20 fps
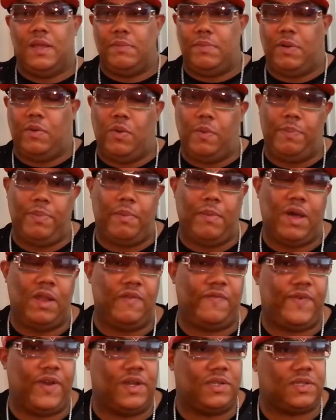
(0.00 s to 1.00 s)
But when
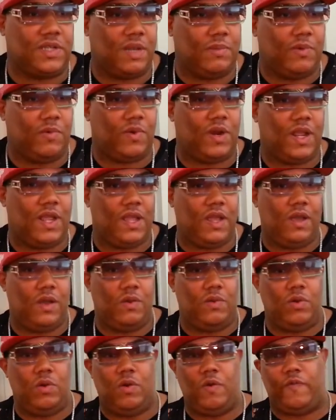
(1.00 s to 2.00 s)
motherfuckers come
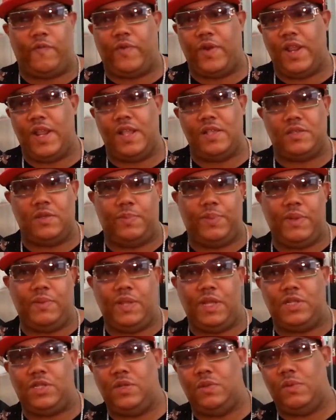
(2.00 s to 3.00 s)
around, or friends, or people
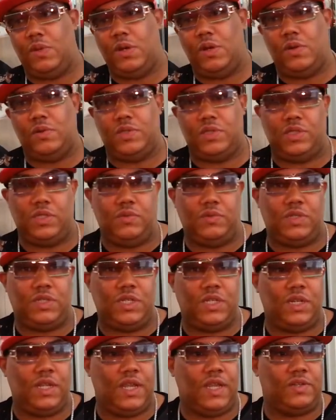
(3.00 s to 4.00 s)
that you've known since you was a
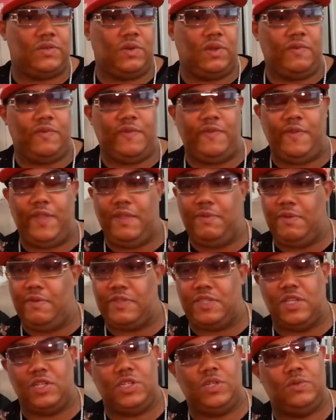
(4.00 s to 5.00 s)
teenager, even
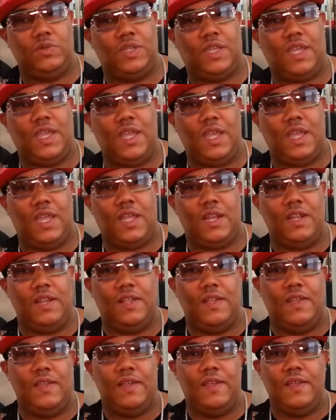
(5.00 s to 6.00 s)
since you was a kid,
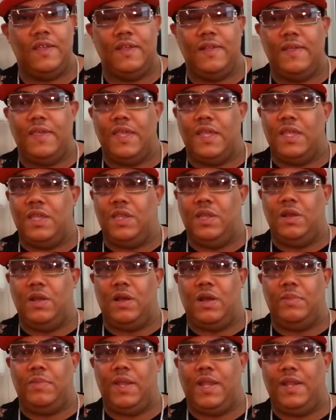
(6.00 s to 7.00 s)
you
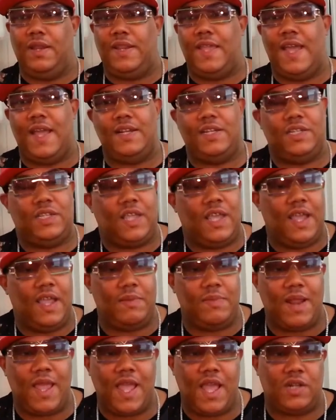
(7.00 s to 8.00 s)
know what I mean? That just
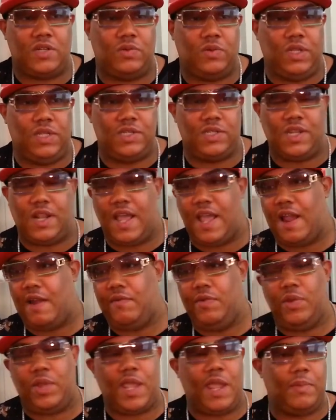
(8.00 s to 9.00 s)
came naturally. So
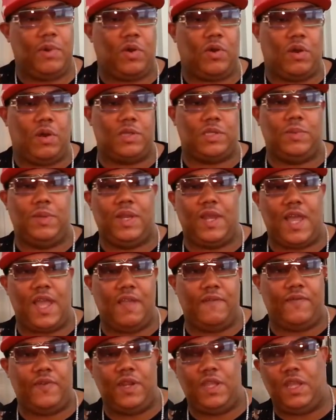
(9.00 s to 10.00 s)
however you came across them in
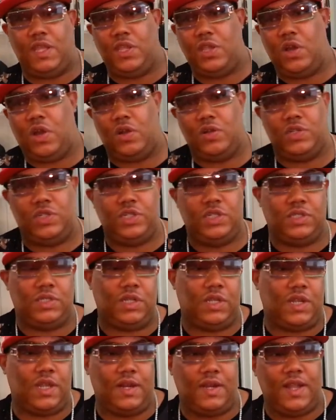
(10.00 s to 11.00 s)
life, and then y'all
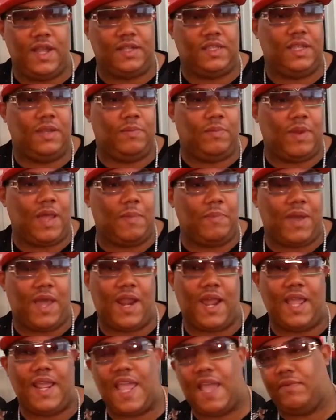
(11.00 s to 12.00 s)
just connected
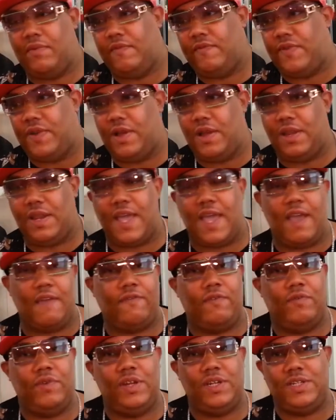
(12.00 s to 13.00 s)
by having fun,
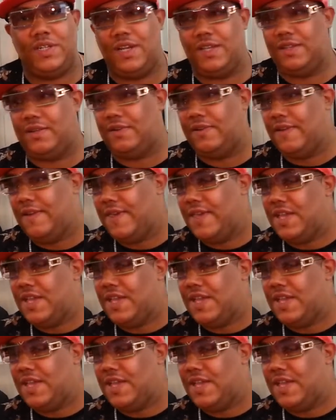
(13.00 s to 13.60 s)
laughing with each other.